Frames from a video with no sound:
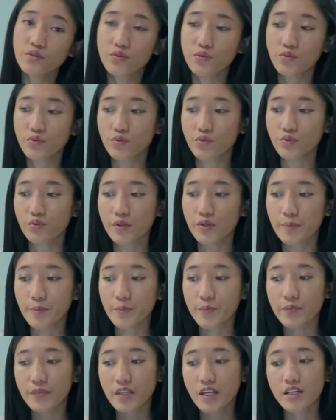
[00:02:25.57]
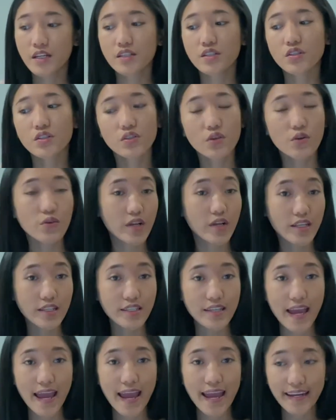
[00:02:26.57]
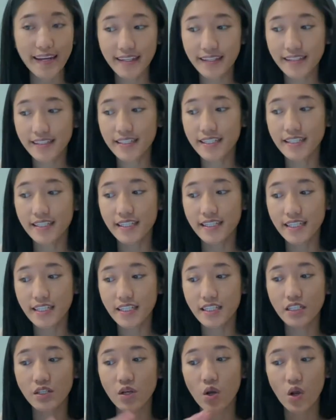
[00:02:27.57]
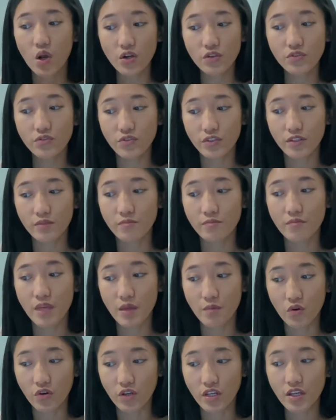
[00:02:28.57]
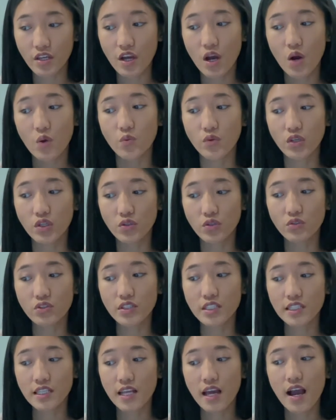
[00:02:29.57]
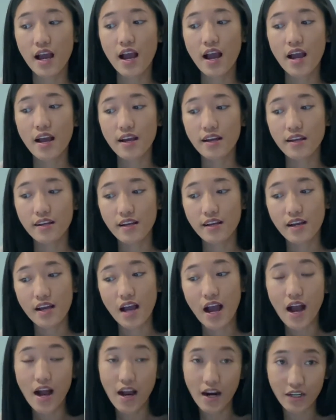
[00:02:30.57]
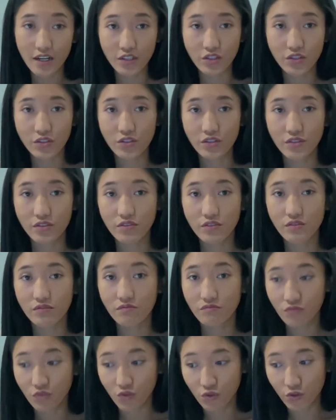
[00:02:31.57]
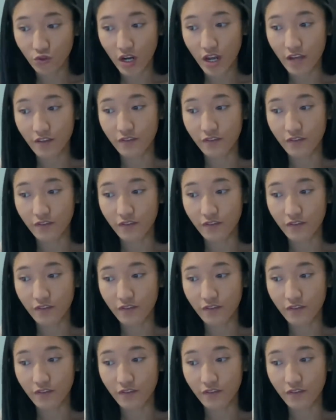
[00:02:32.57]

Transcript: to storage anything in long-term memory, we use hard drive.